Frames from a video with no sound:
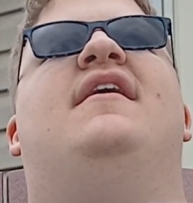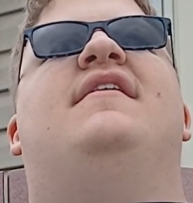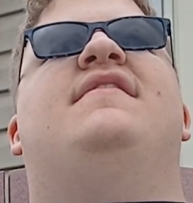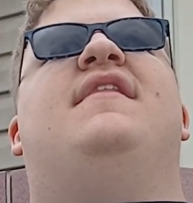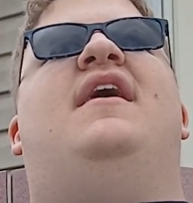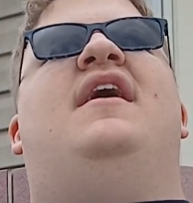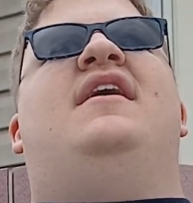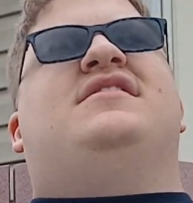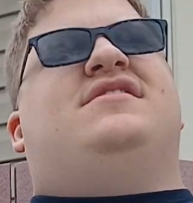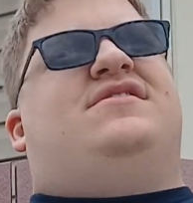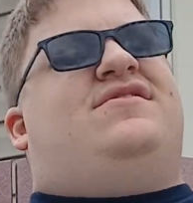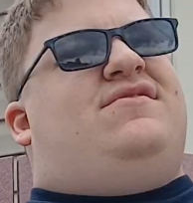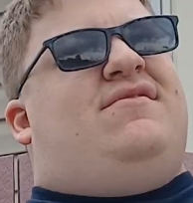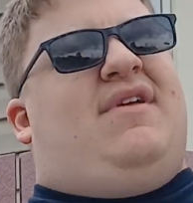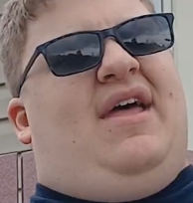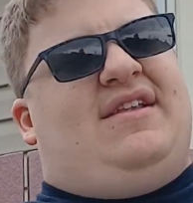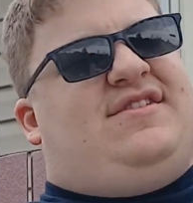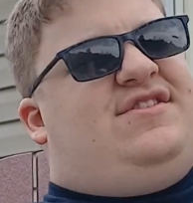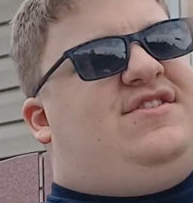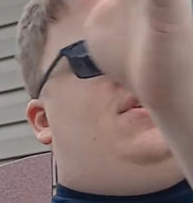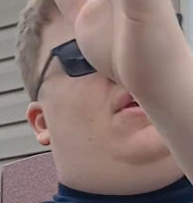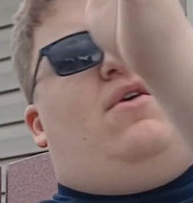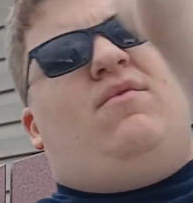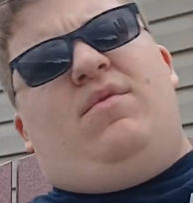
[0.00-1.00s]
and
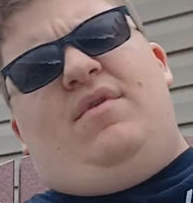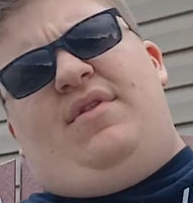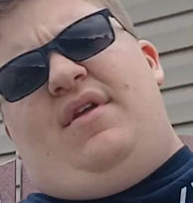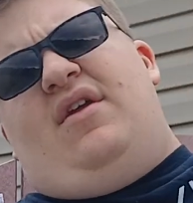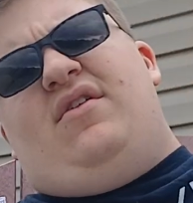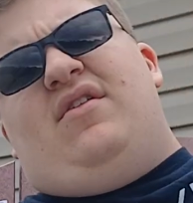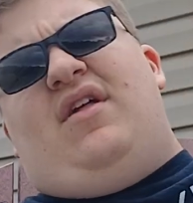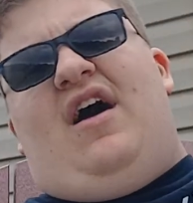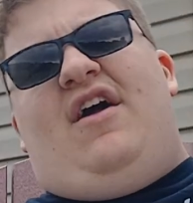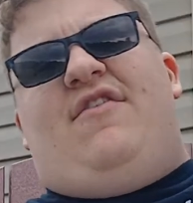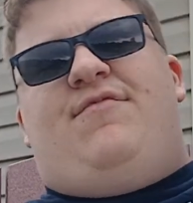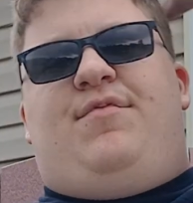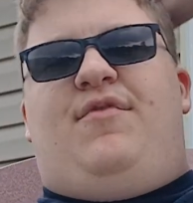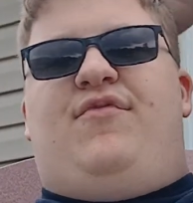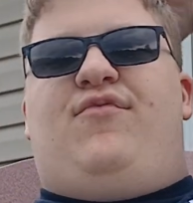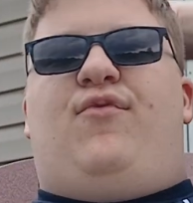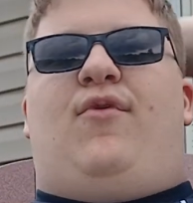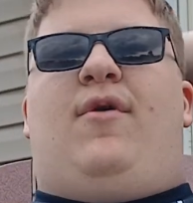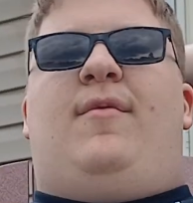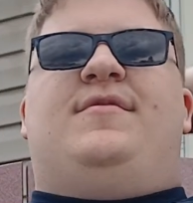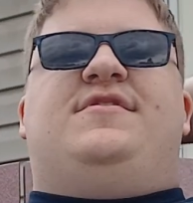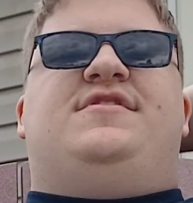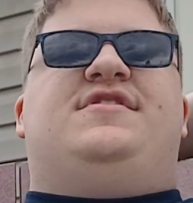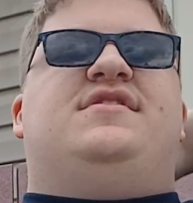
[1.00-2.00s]
so were their live
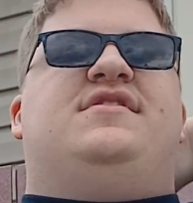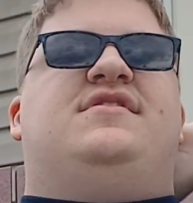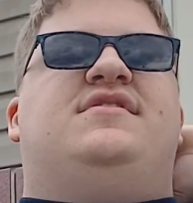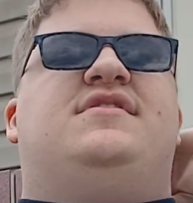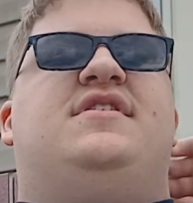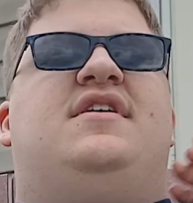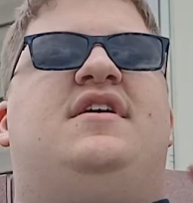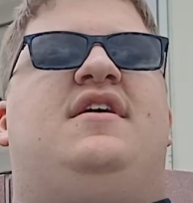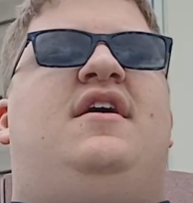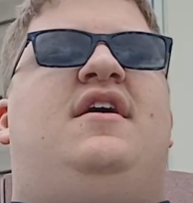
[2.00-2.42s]
performances.